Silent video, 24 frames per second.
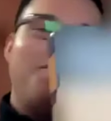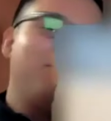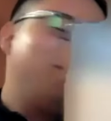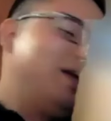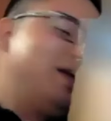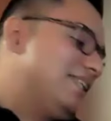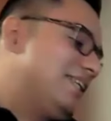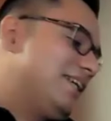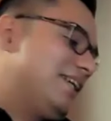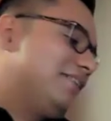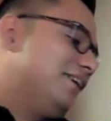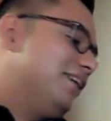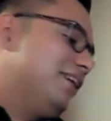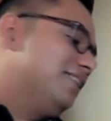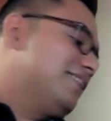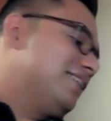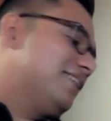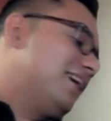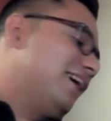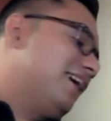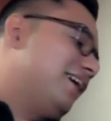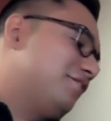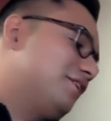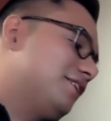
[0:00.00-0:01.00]
Basically,
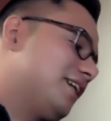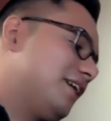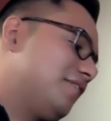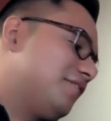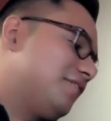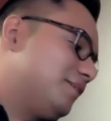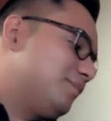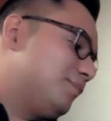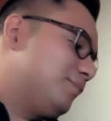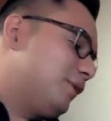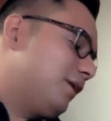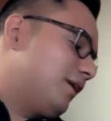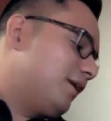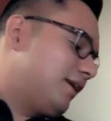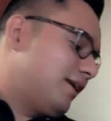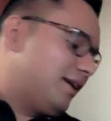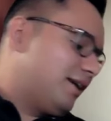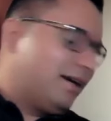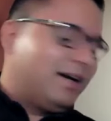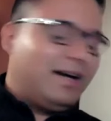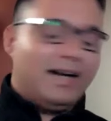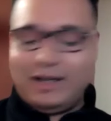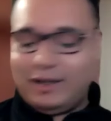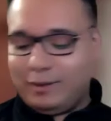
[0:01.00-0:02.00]
it's Razavi's book,
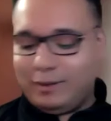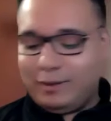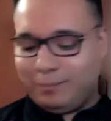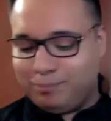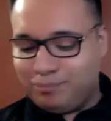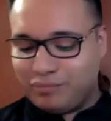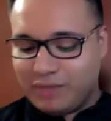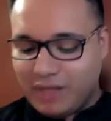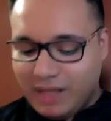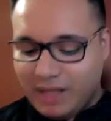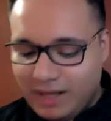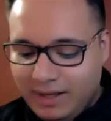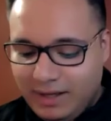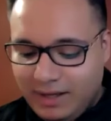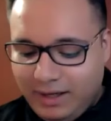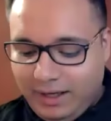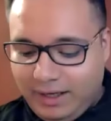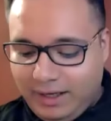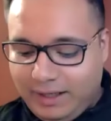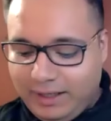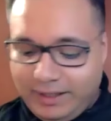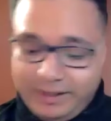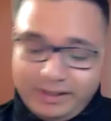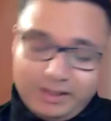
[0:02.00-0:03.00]

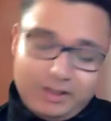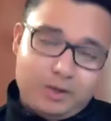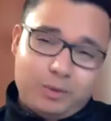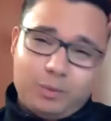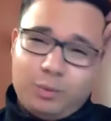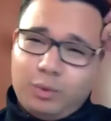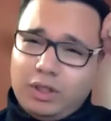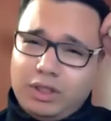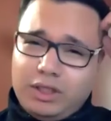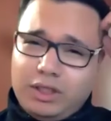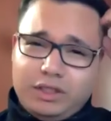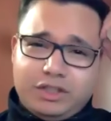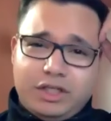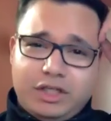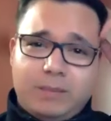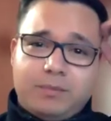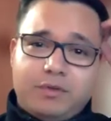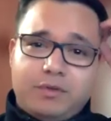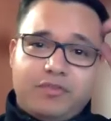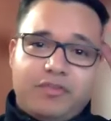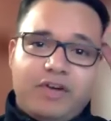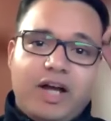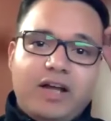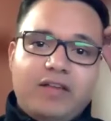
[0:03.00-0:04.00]
edition 1 and
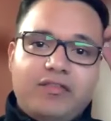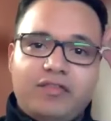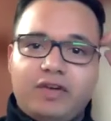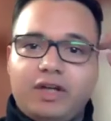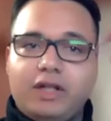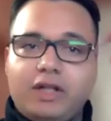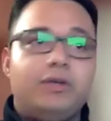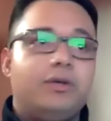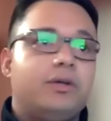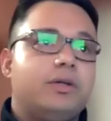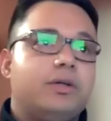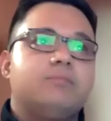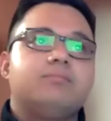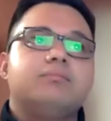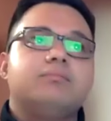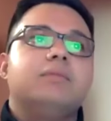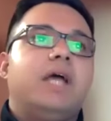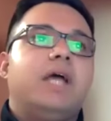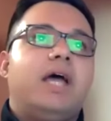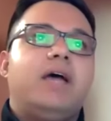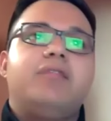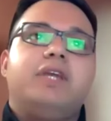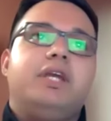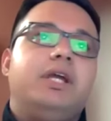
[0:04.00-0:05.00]
chapter 5. You could
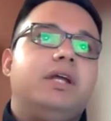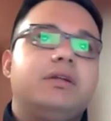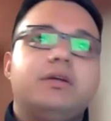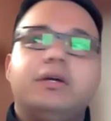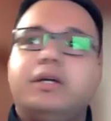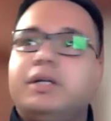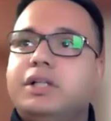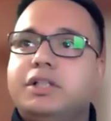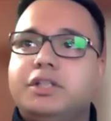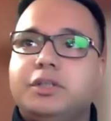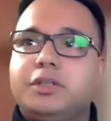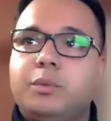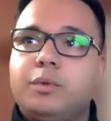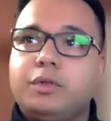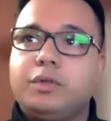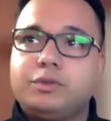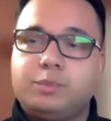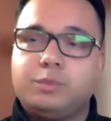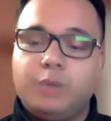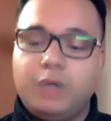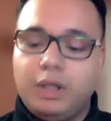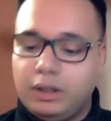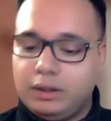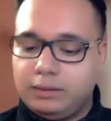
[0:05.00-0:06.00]
have any other edition as
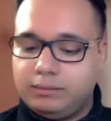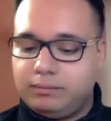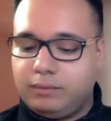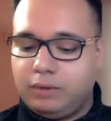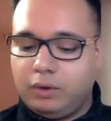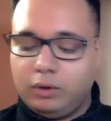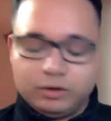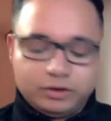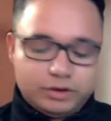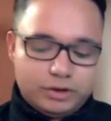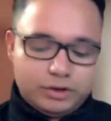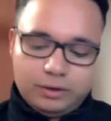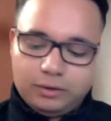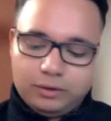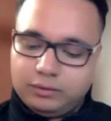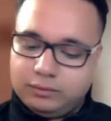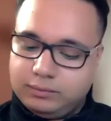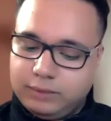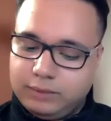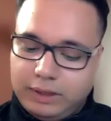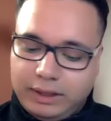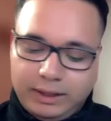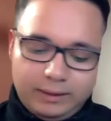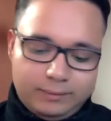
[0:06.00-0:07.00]
well.
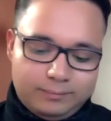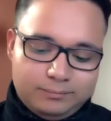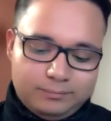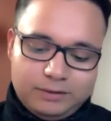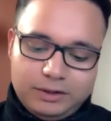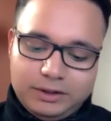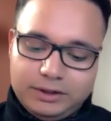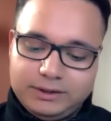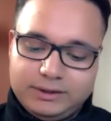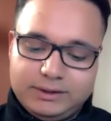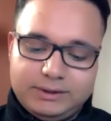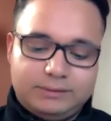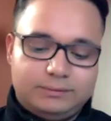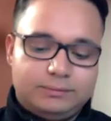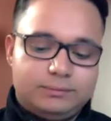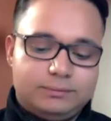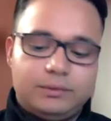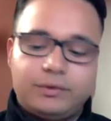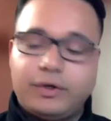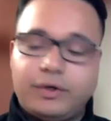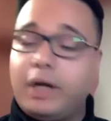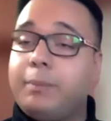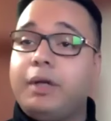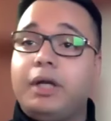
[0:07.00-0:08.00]
Also, there's
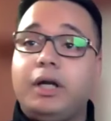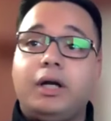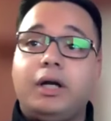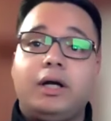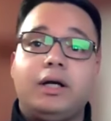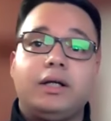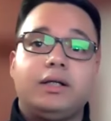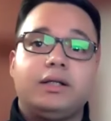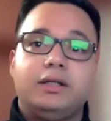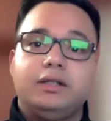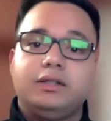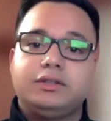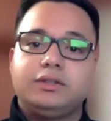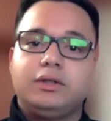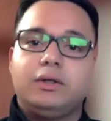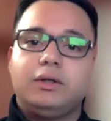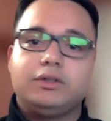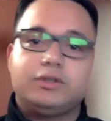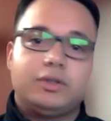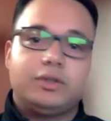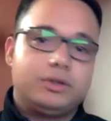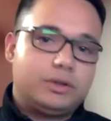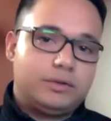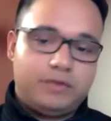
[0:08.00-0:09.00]
Gray Mirror. There's
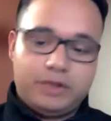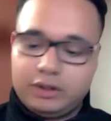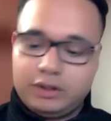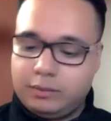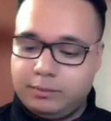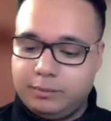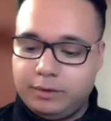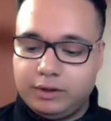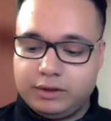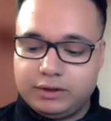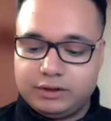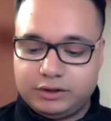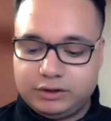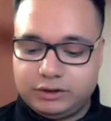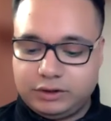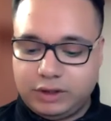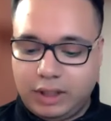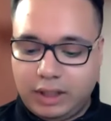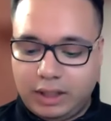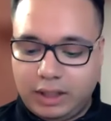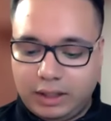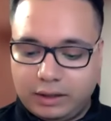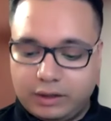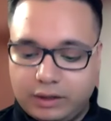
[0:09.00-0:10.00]
all sorts of other books.
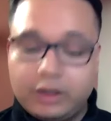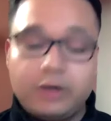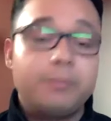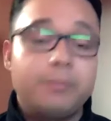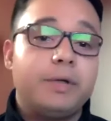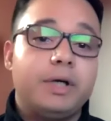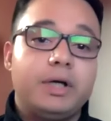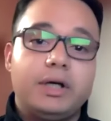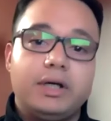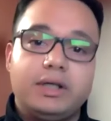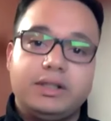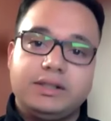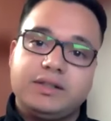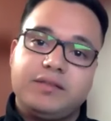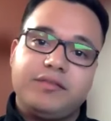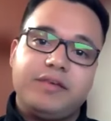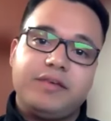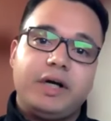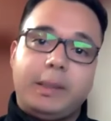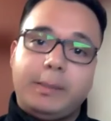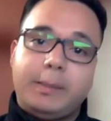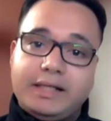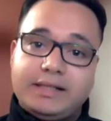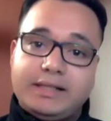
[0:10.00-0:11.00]
Current Mirror is a
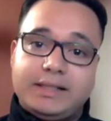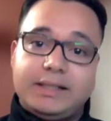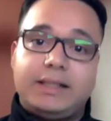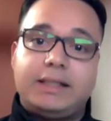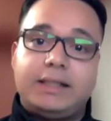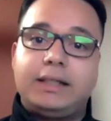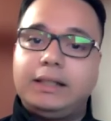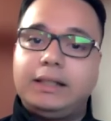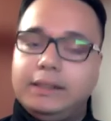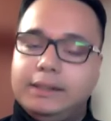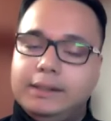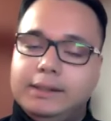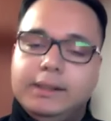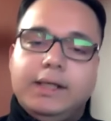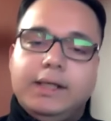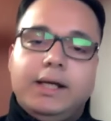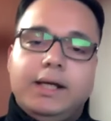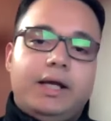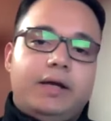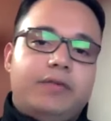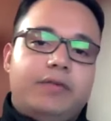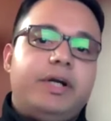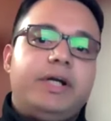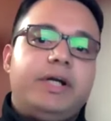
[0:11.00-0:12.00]
very basic
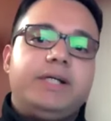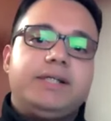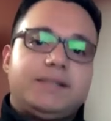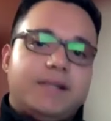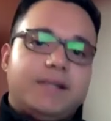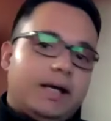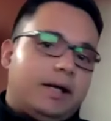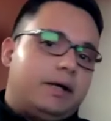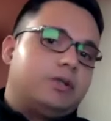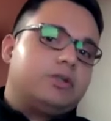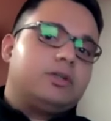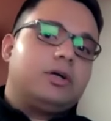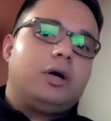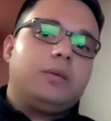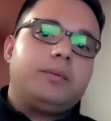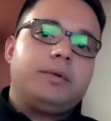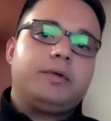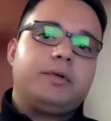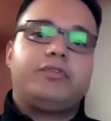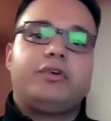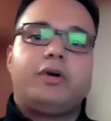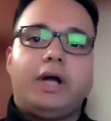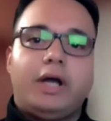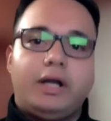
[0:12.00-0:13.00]
and a very standard
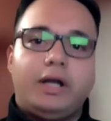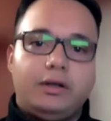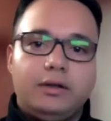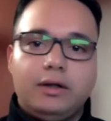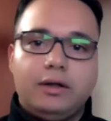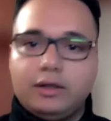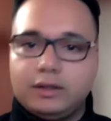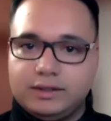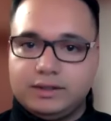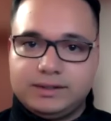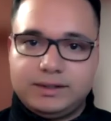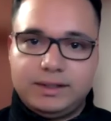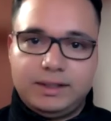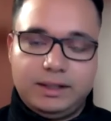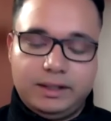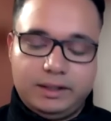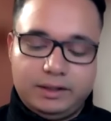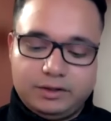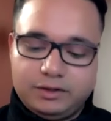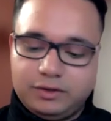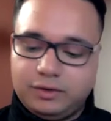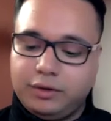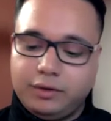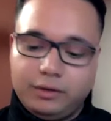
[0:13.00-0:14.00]
topic for analog design,
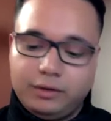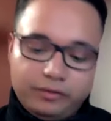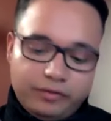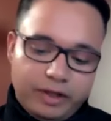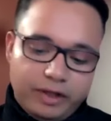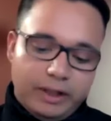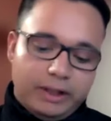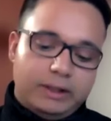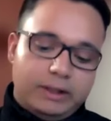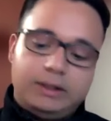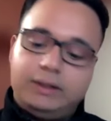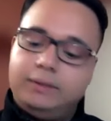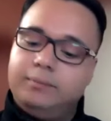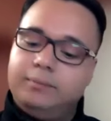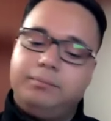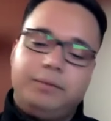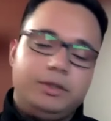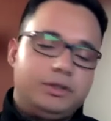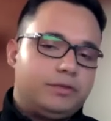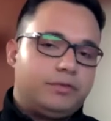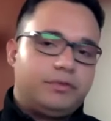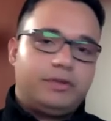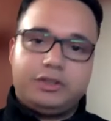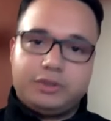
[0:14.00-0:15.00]
and so you'll find a
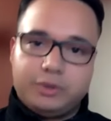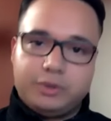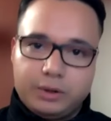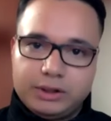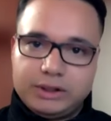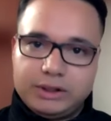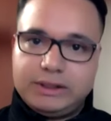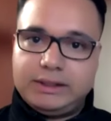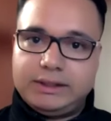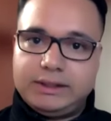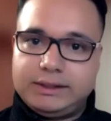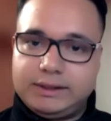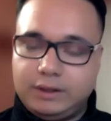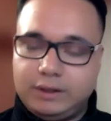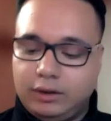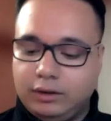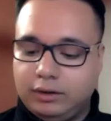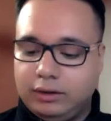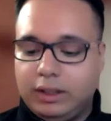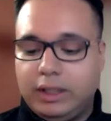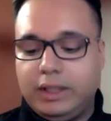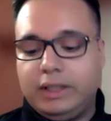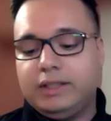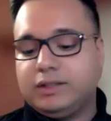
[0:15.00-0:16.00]
bunch of resources
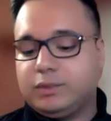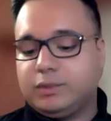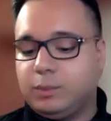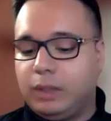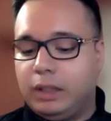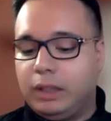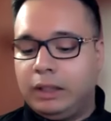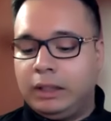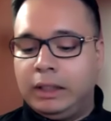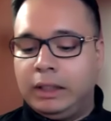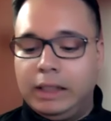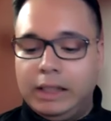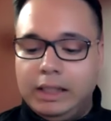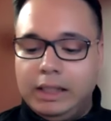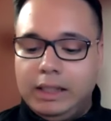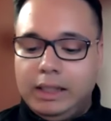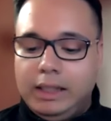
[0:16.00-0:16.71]
online as well